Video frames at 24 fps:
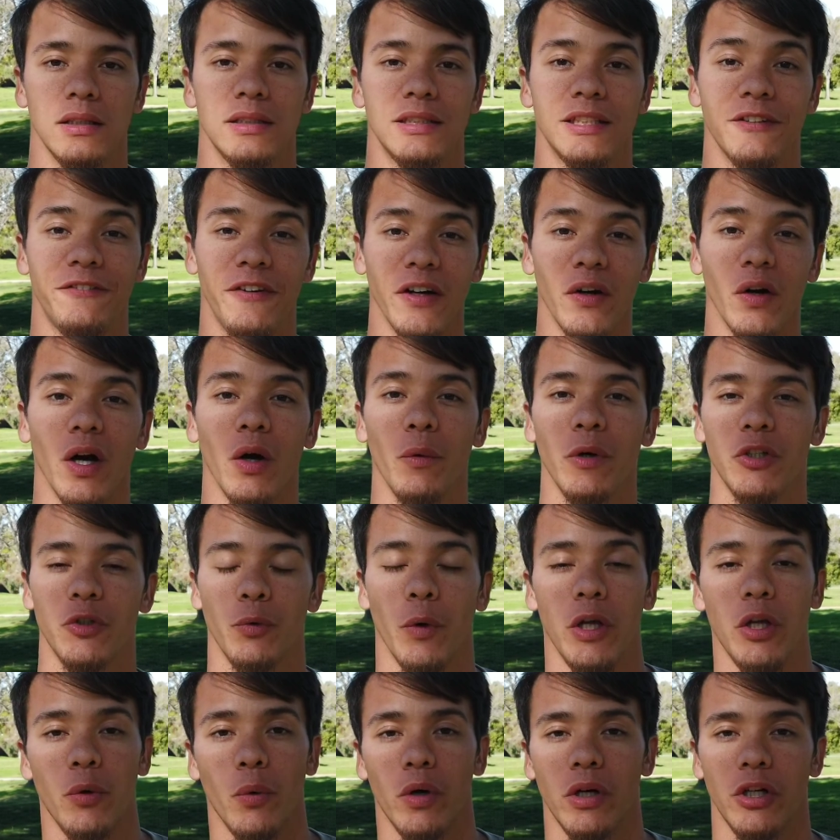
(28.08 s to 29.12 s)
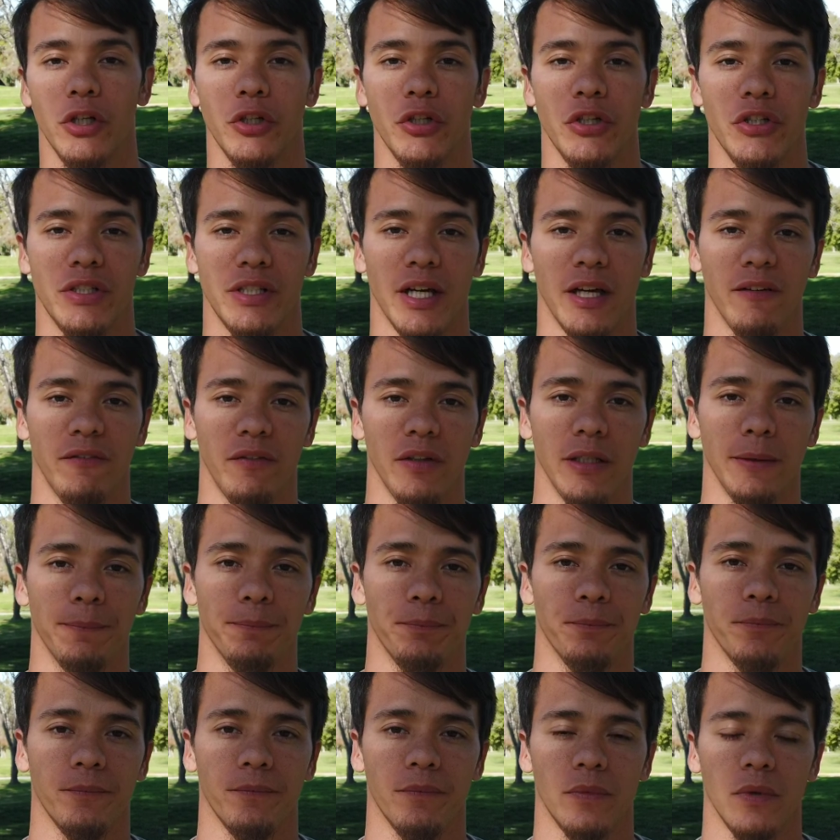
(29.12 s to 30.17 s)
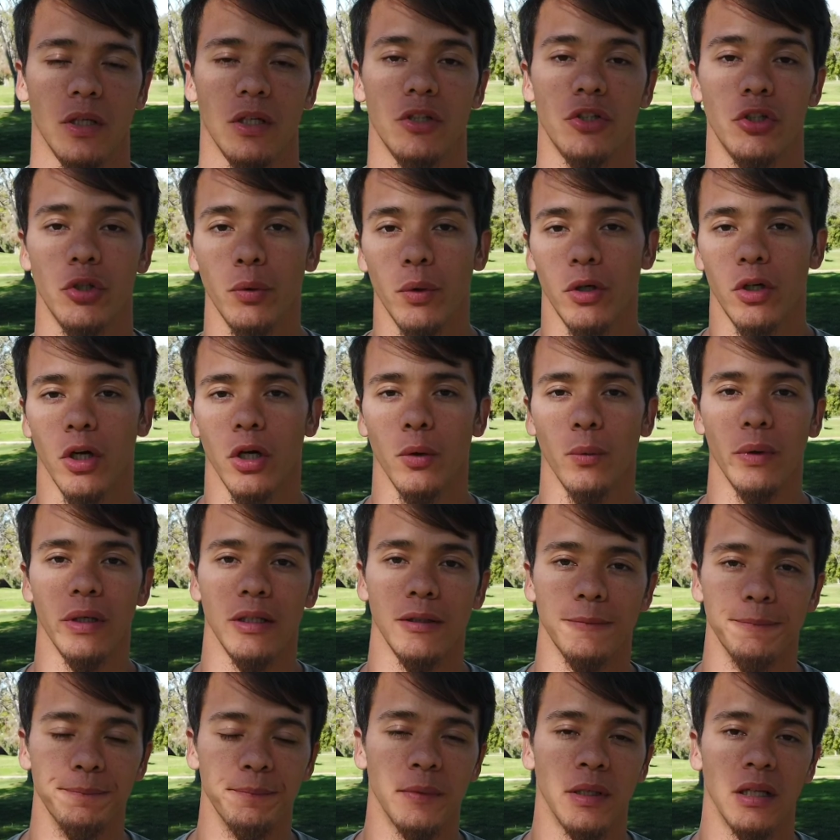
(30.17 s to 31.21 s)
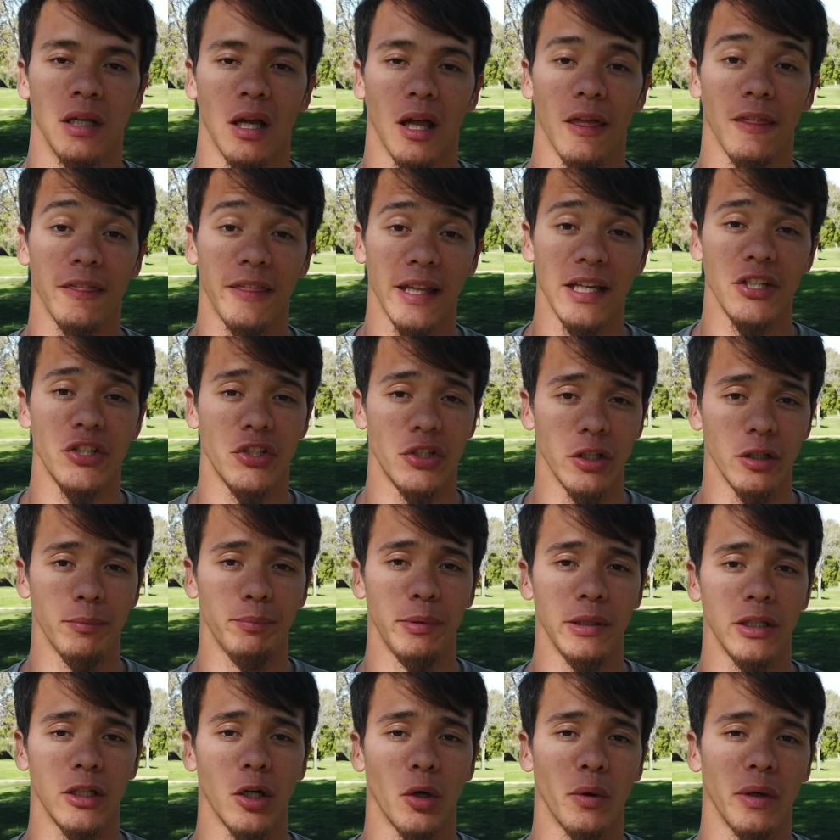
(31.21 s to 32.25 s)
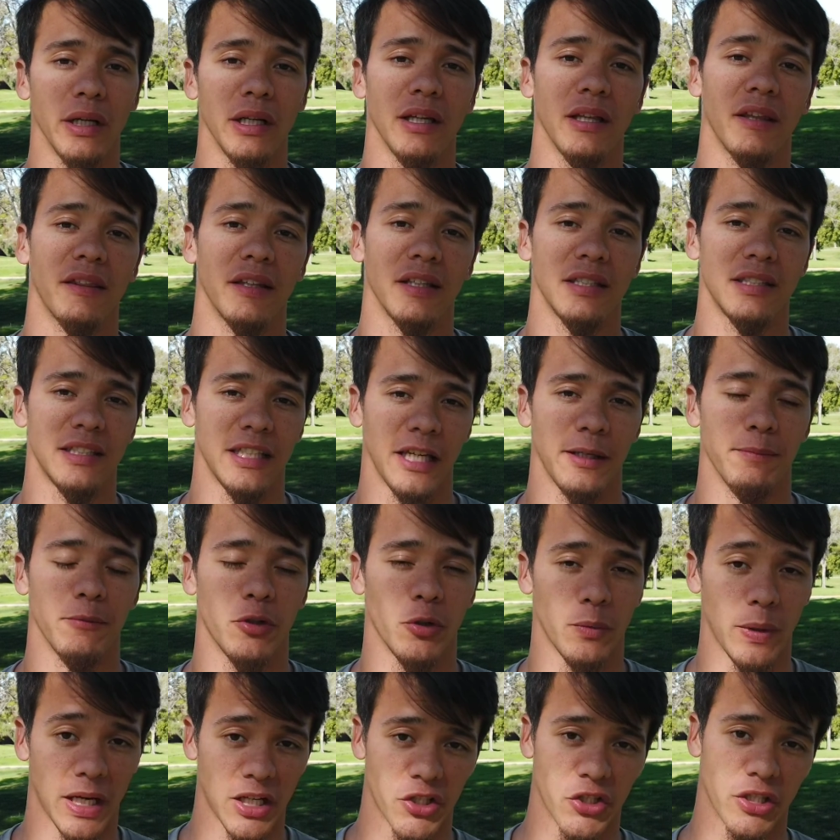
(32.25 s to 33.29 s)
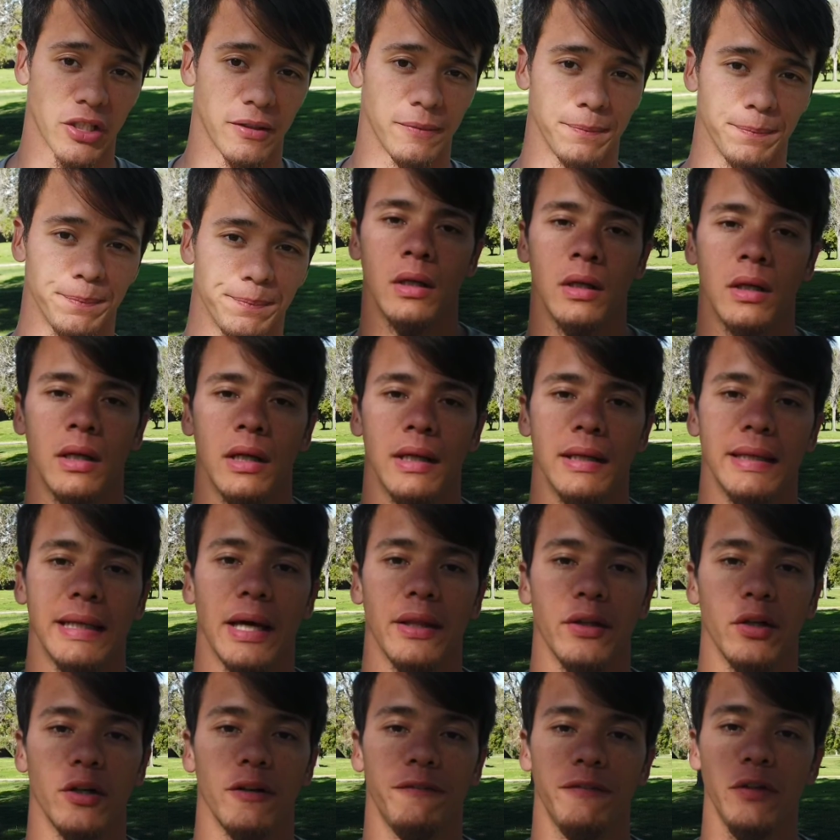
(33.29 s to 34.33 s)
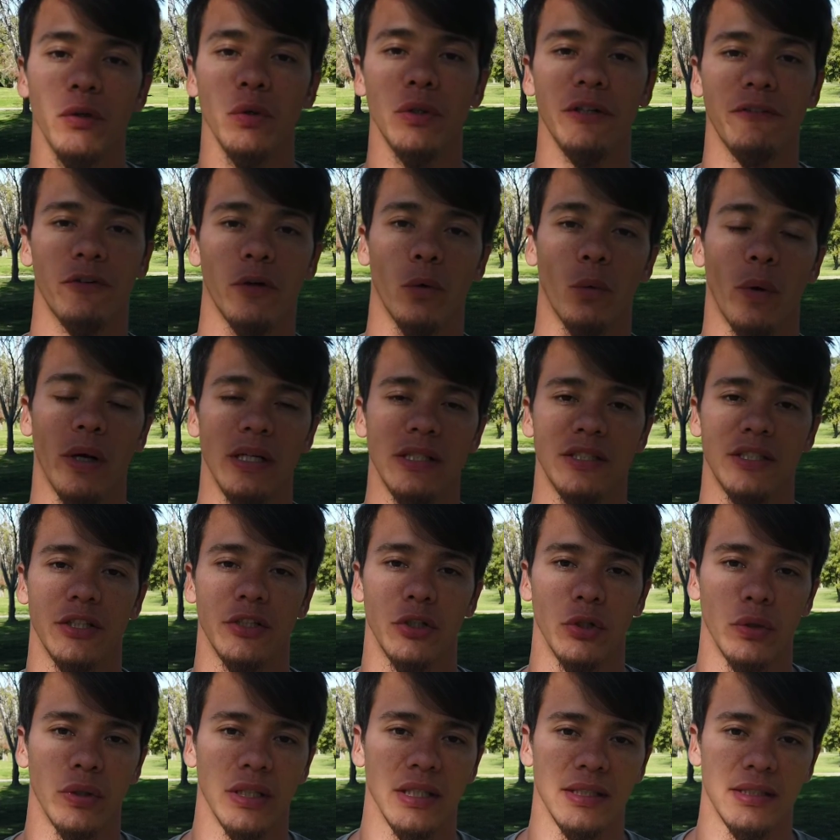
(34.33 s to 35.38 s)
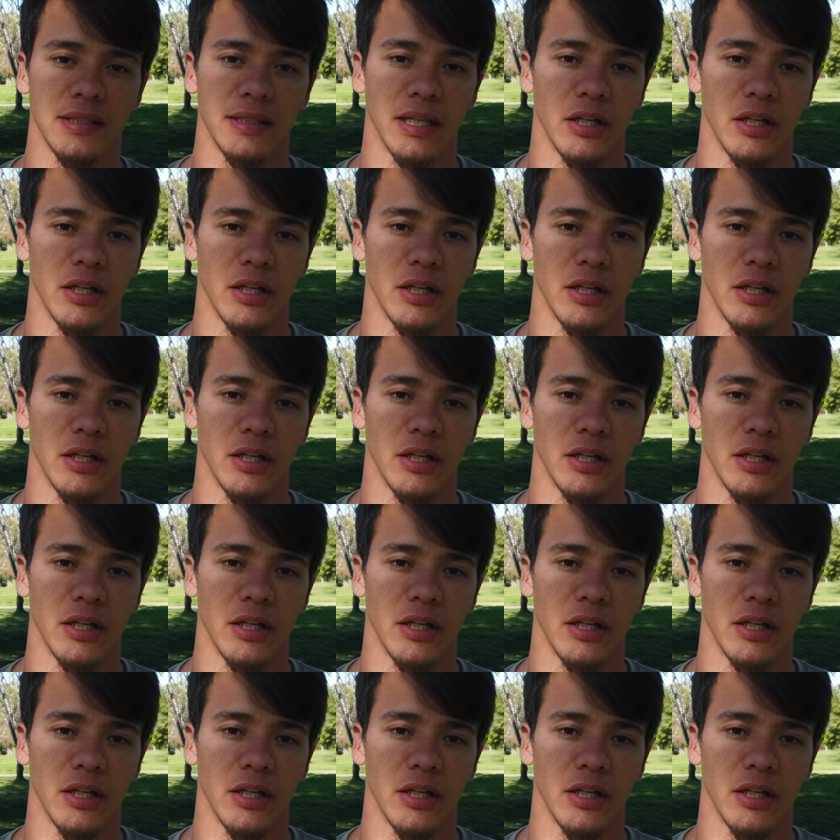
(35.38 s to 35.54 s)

To figure out which way you wanna do your side flip, do a cartwheel. They should be going the same direction. Now there are a few different ways to do this.